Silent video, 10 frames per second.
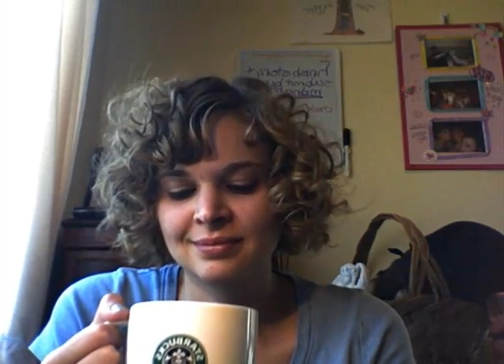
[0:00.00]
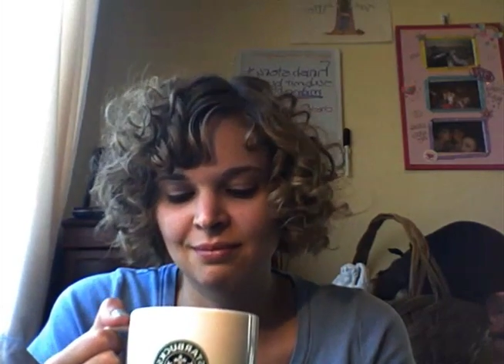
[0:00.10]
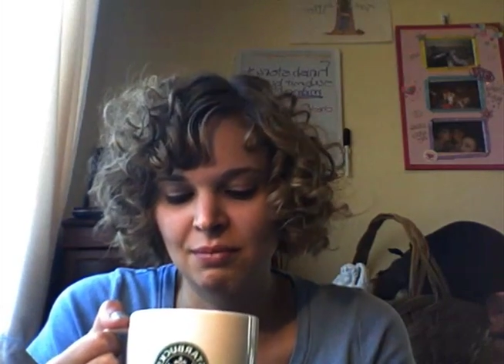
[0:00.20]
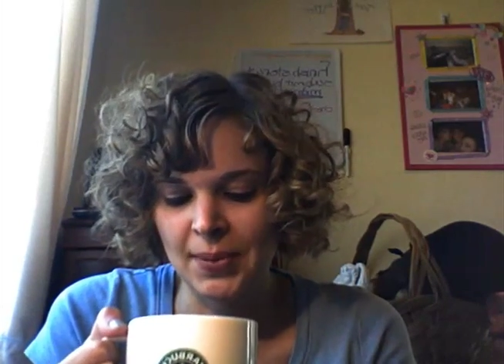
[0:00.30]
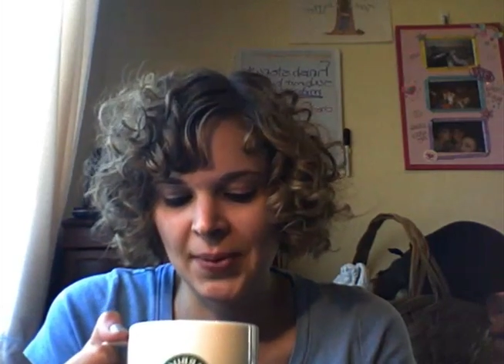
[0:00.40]

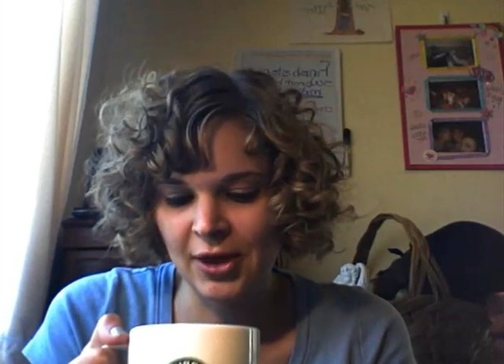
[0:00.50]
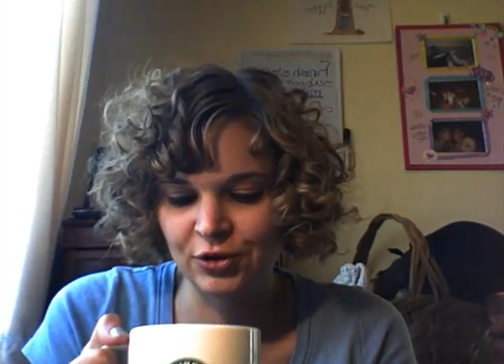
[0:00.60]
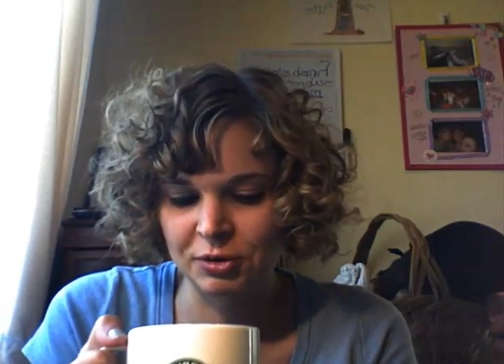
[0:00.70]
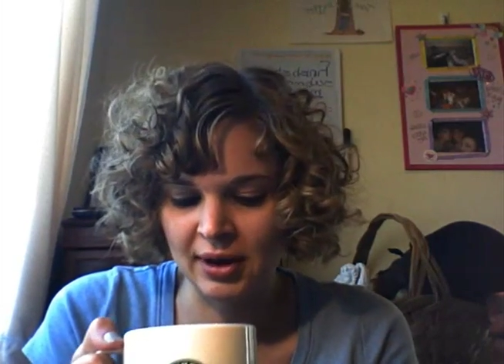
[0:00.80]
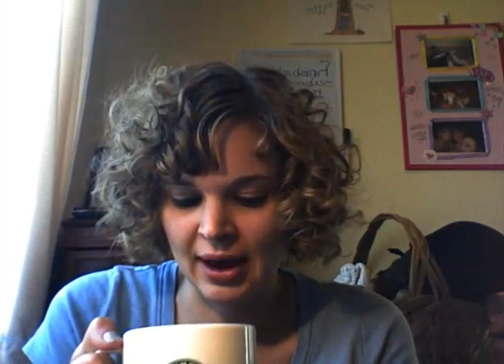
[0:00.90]
Maybe I'll
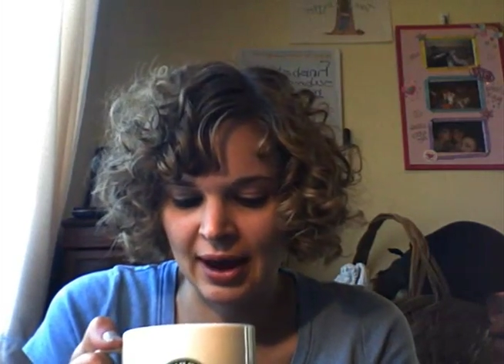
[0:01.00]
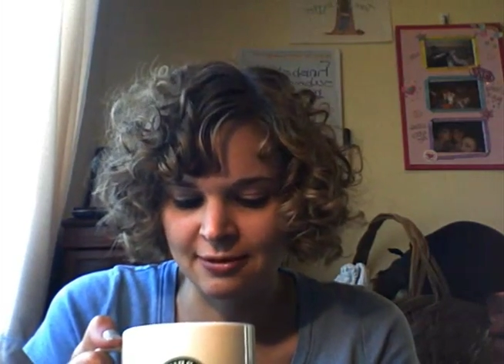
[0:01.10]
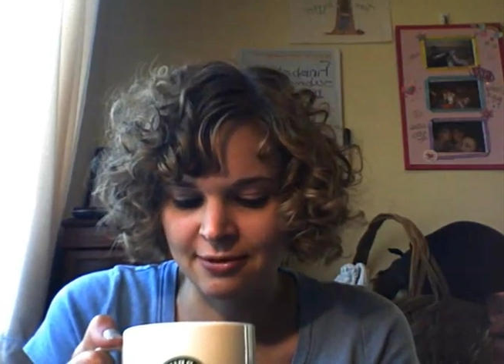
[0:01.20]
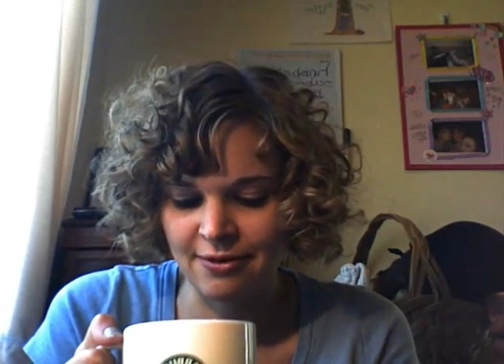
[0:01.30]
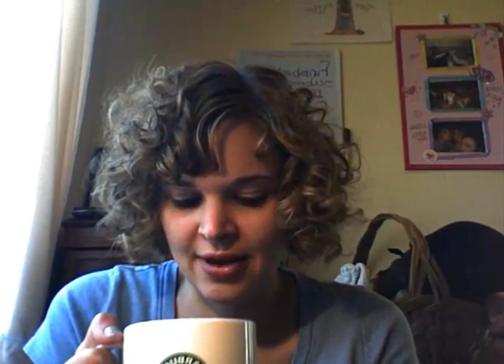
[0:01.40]
drink
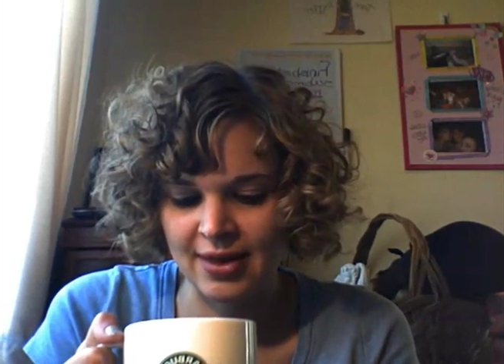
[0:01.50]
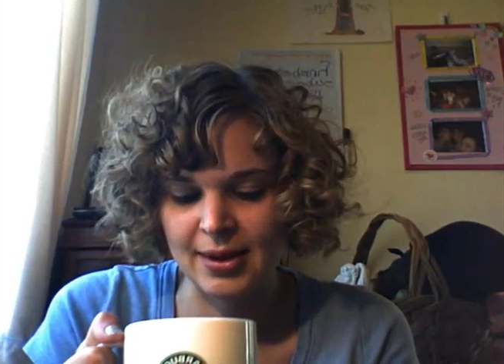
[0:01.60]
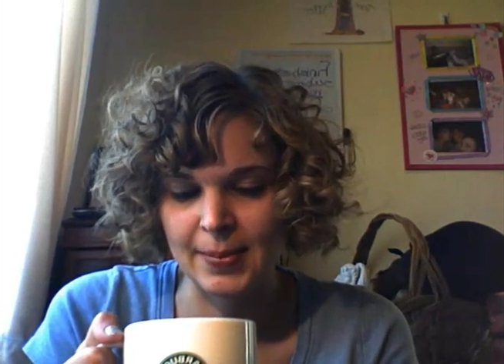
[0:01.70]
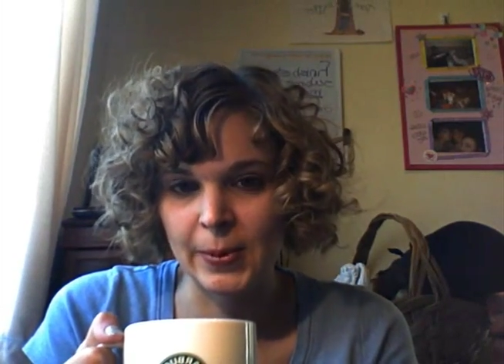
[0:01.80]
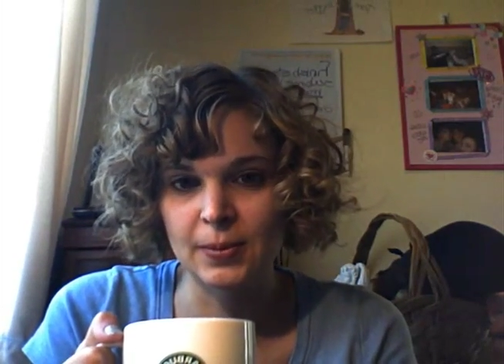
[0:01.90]
half of it and
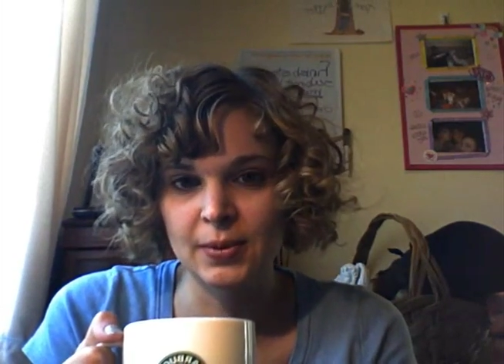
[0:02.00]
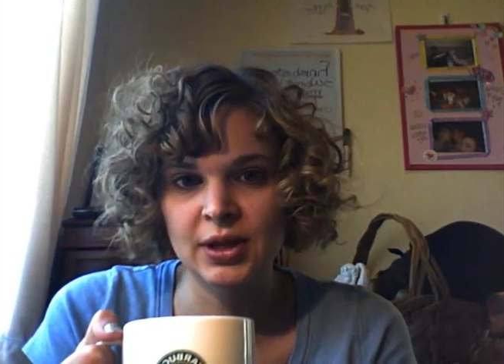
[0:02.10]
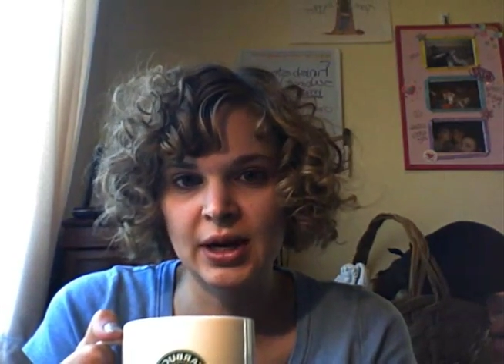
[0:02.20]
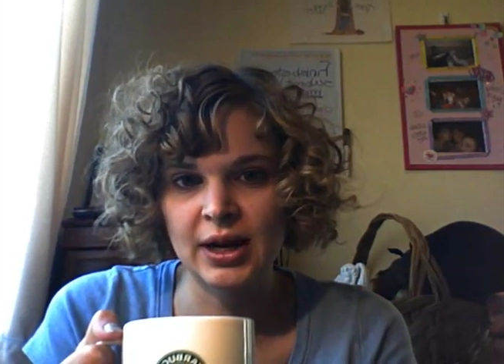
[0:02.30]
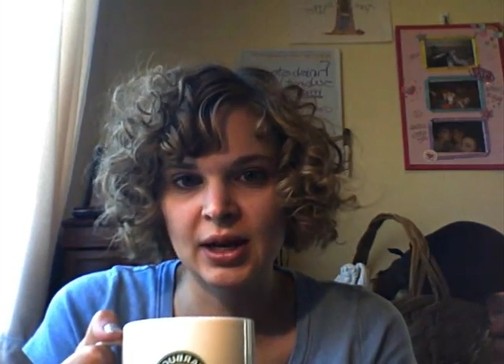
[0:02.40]
then put milk
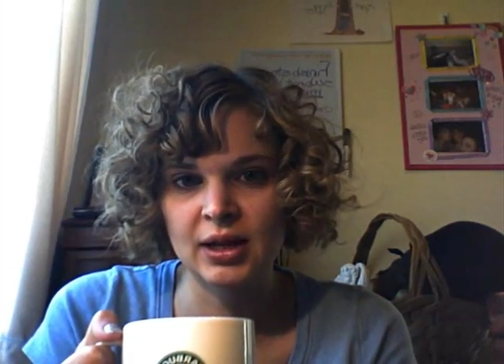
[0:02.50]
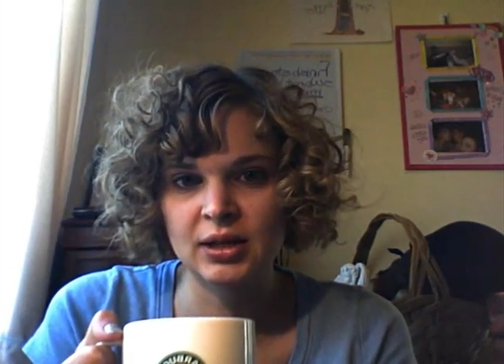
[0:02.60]
in it.